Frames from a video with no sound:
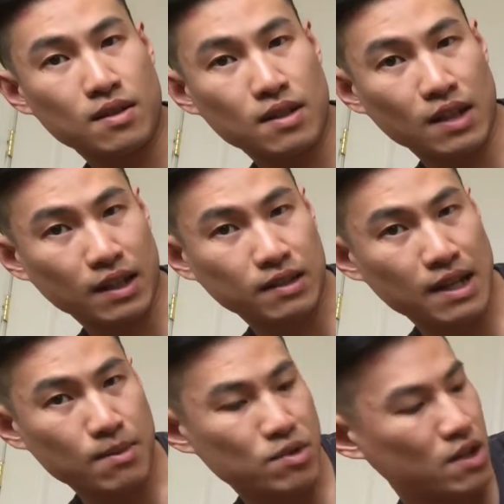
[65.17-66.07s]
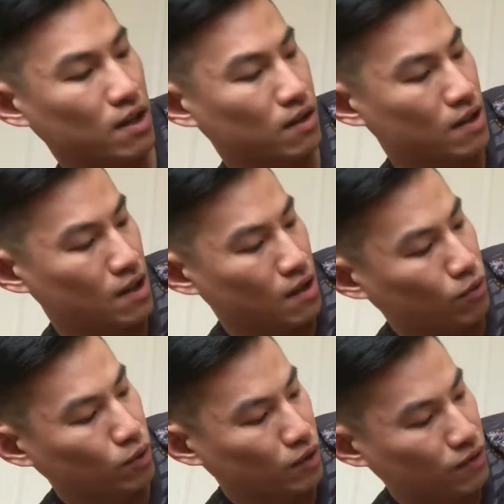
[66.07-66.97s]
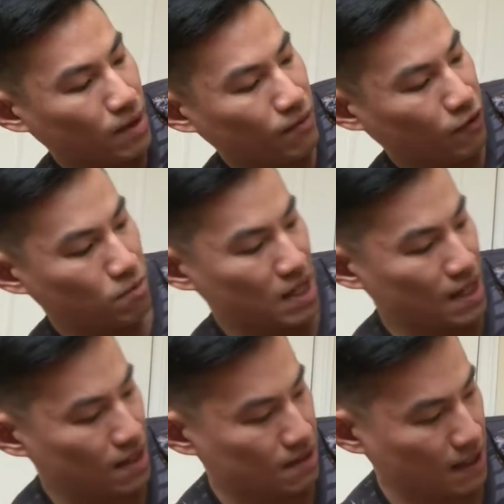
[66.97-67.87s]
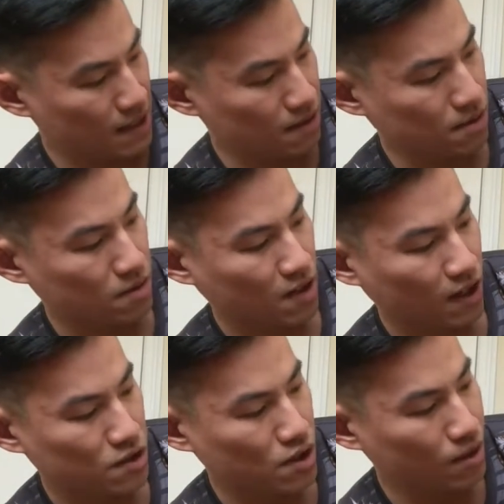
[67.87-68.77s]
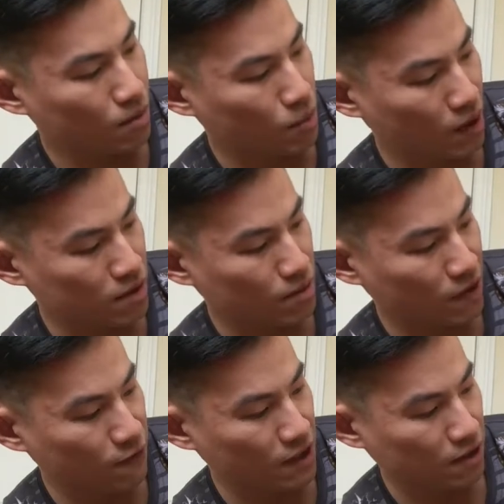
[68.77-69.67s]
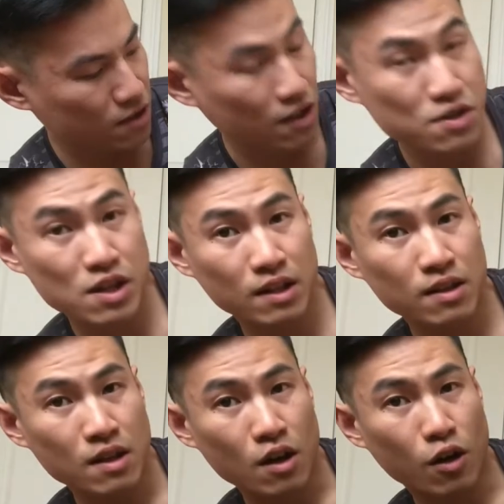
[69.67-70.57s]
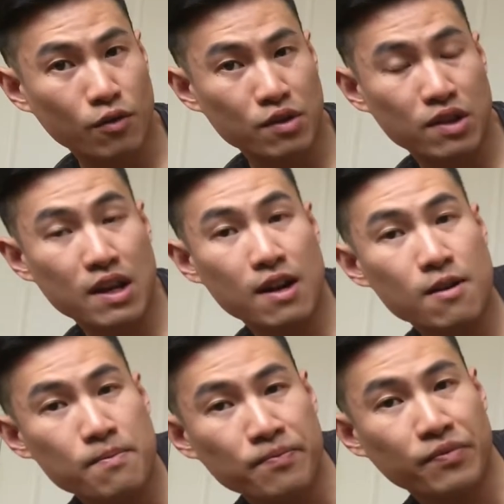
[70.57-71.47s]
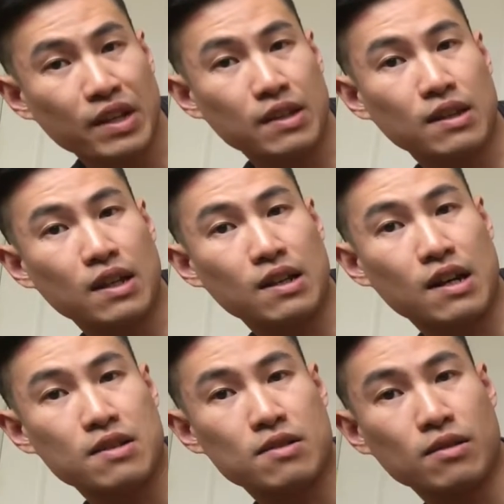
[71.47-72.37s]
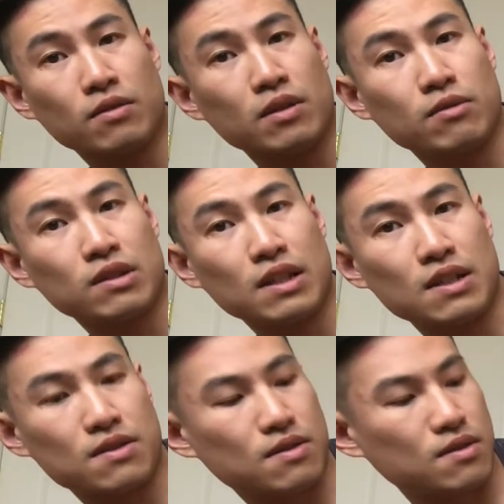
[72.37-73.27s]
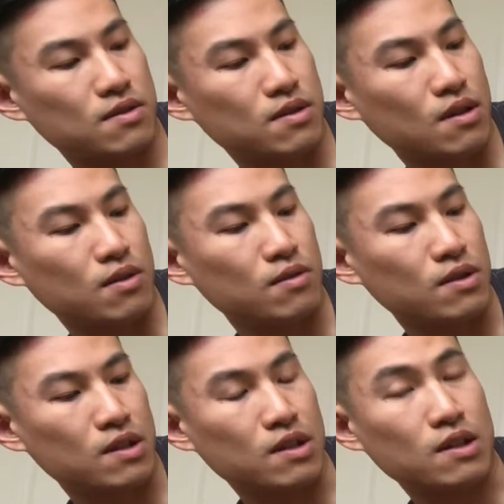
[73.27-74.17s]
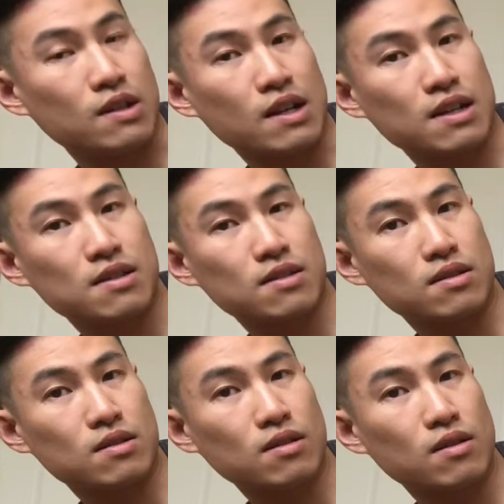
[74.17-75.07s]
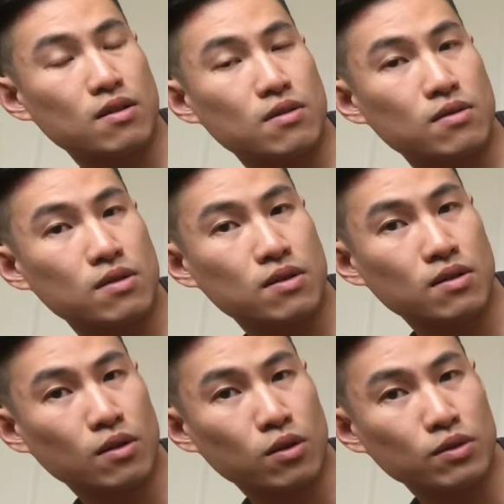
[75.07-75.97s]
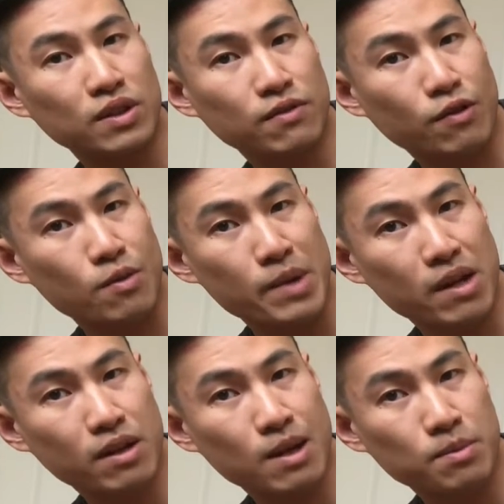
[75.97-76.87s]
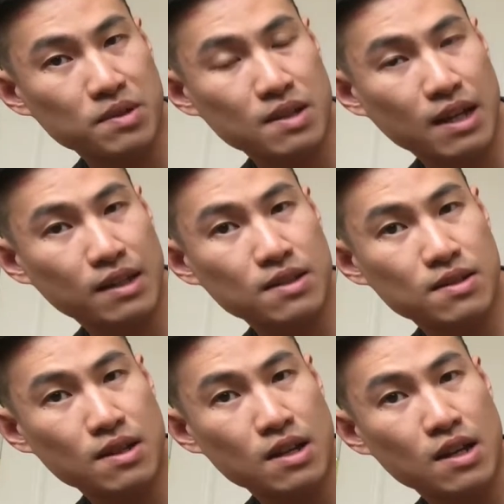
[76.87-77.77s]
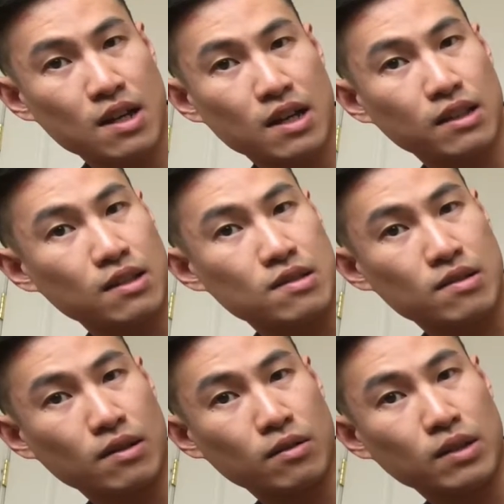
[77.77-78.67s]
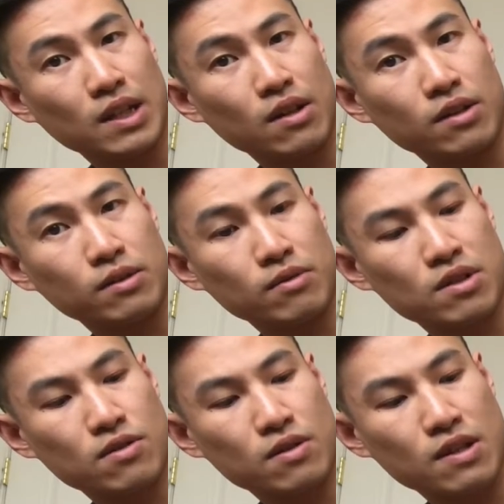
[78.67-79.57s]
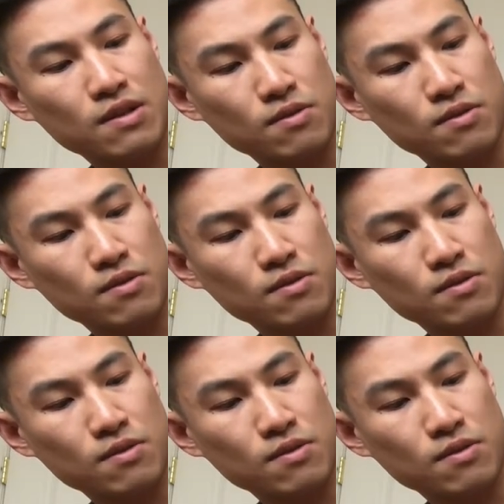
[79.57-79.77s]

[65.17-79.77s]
in a clamshell. Rule of thumb for me is heels are touching, balls of my feet are touching over there, and then I slowly release. So nice and slow, hold it for about a couple seconds, and then slowly on the return as